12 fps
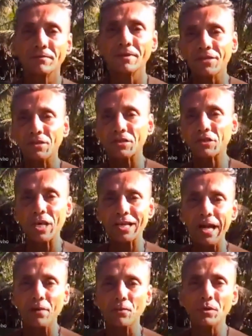and just check
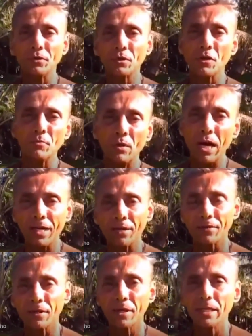out what the herd
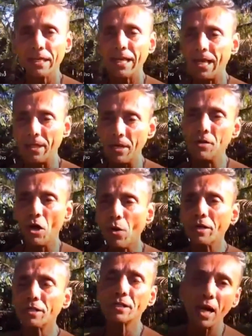buys. And then know
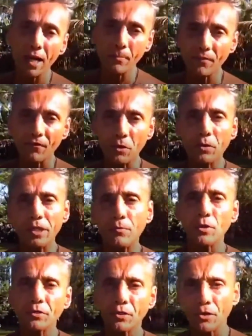in time, if you eat
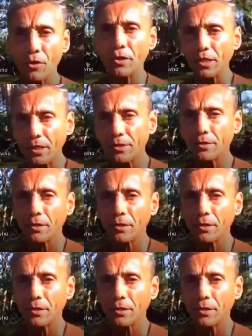what the herd eats,